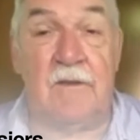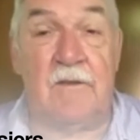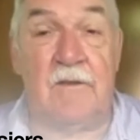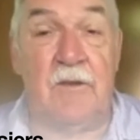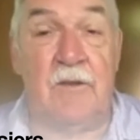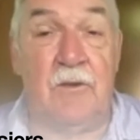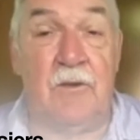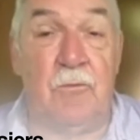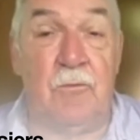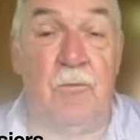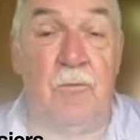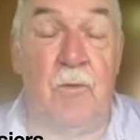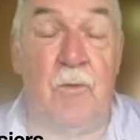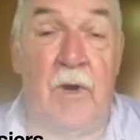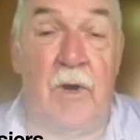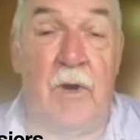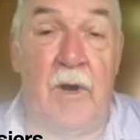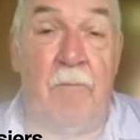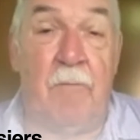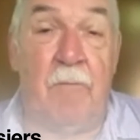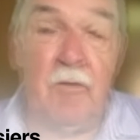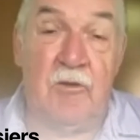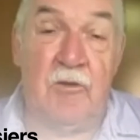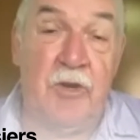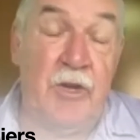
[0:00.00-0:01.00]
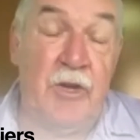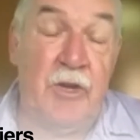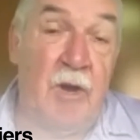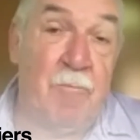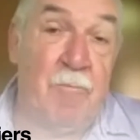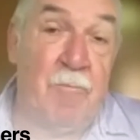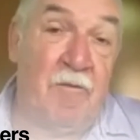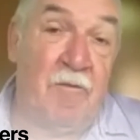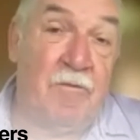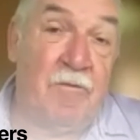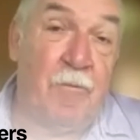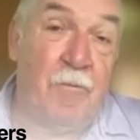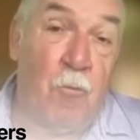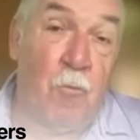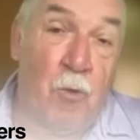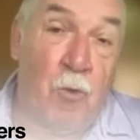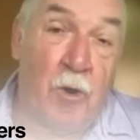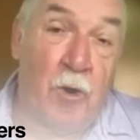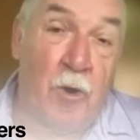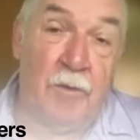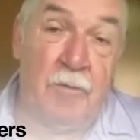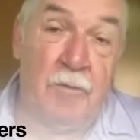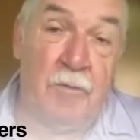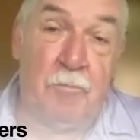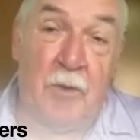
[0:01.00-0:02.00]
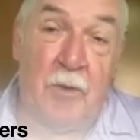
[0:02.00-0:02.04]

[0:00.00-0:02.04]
to GM and Ford,